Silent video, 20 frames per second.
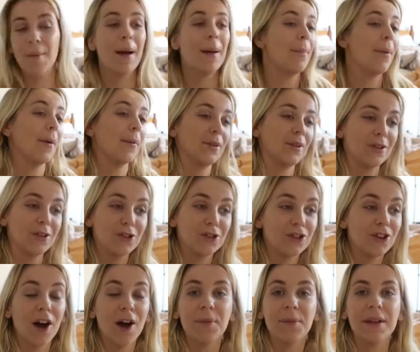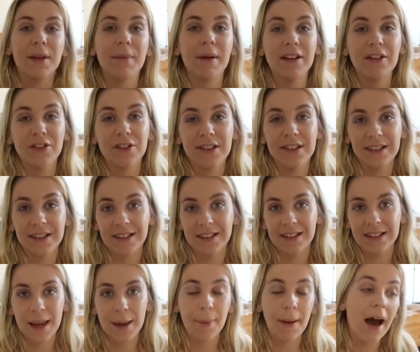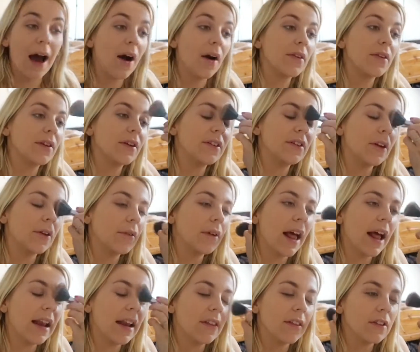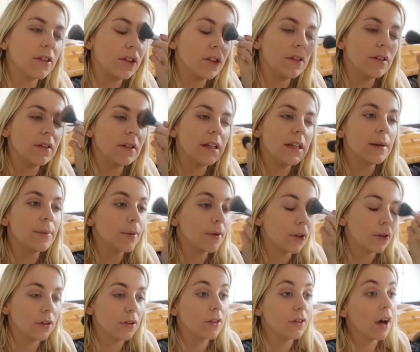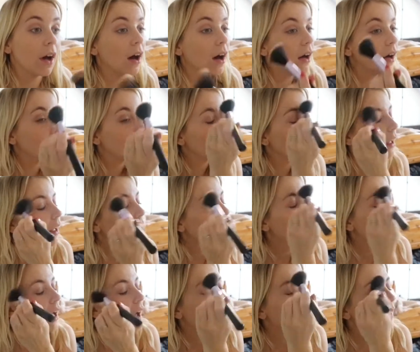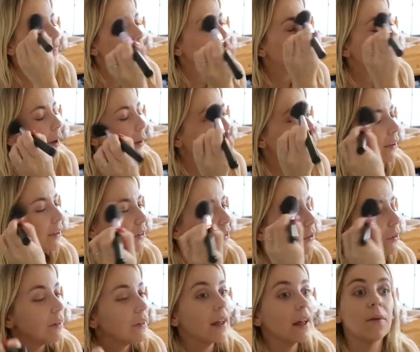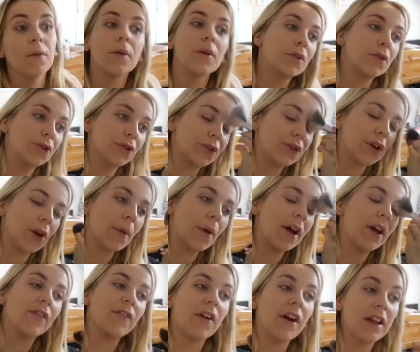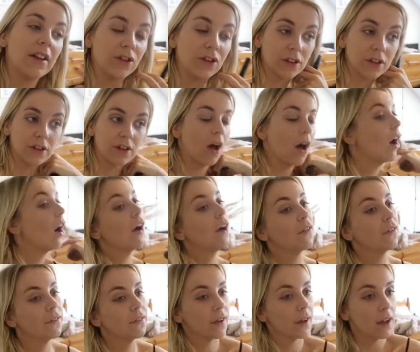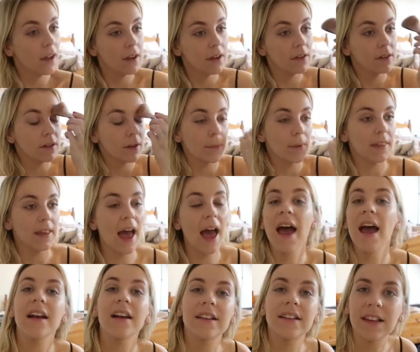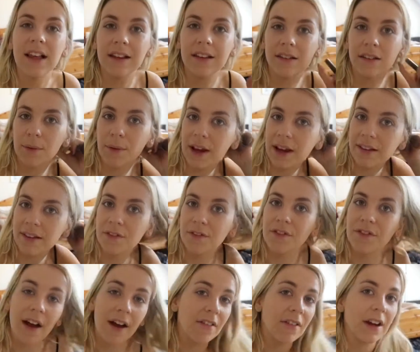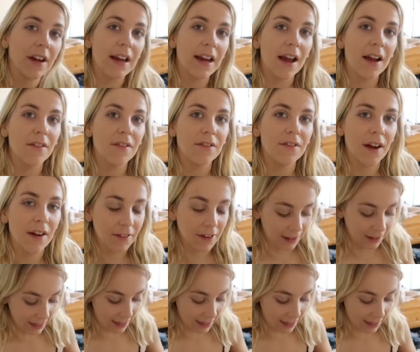might pop to the shops, I might just nip out, so I don't want anything too deep or too dark. And then what I will do is I will just go over and dust off some of the excess, so it is very, very